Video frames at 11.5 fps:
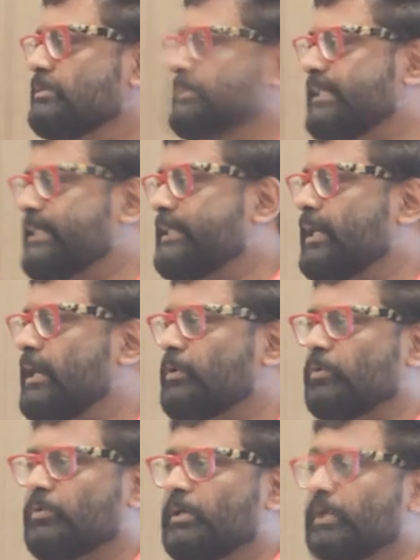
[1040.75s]
ZERO.
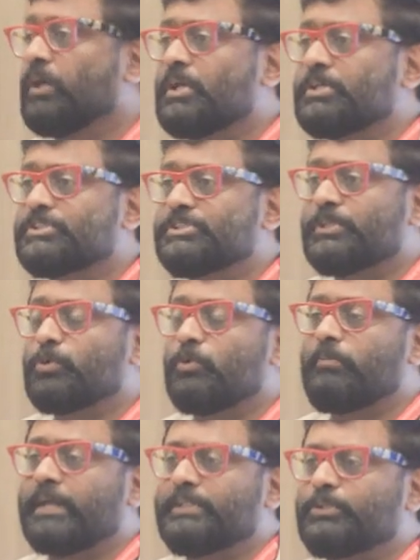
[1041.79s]
Zero
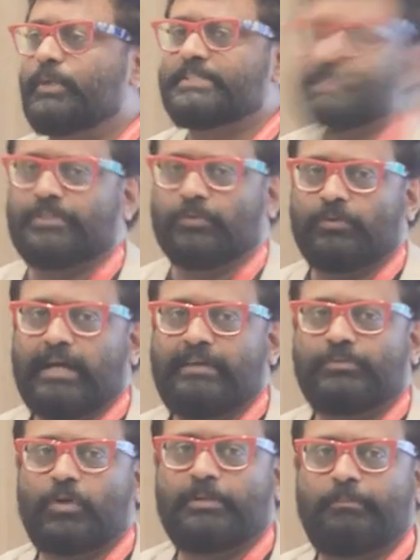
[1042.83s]
money to SEO. I have
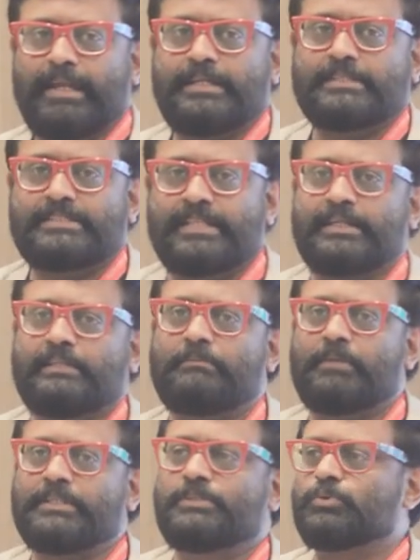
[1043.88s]
not paid a single
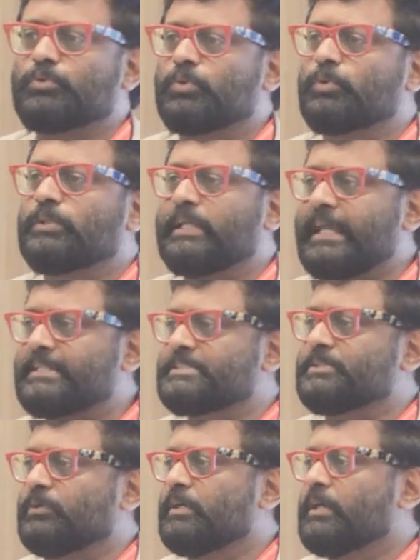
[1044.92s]
money to Google
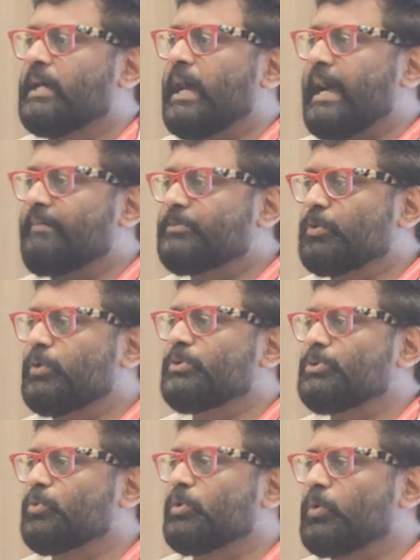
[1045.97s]
SEO. I
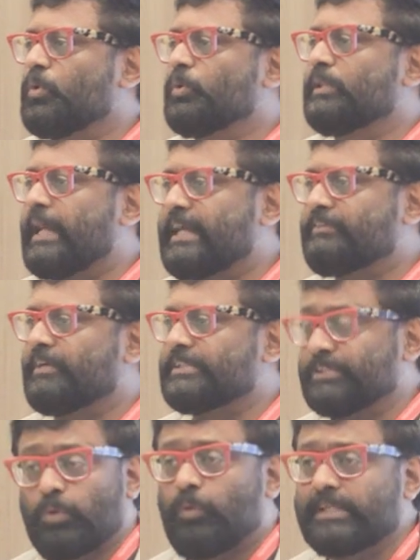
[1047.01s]
don't do Google AdWords.
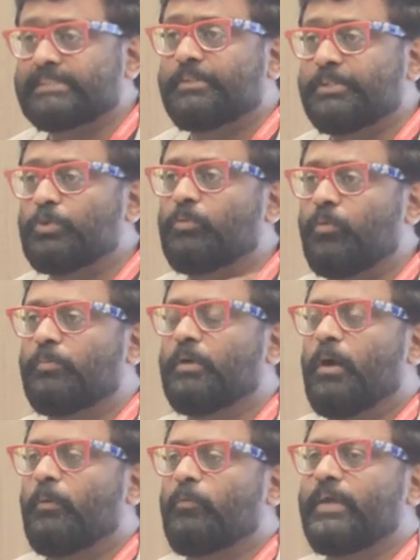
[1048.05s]
You know what is a new
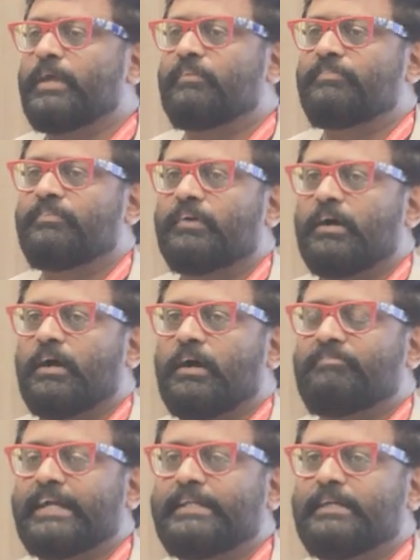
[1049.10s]
way of
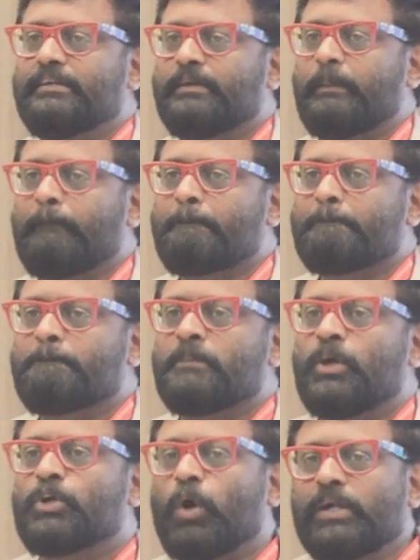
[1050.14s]
finding?
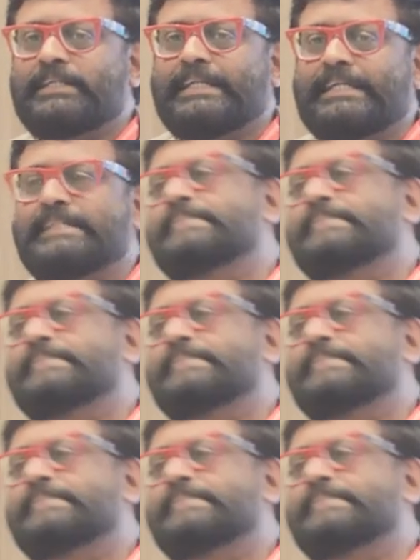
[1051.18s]
Content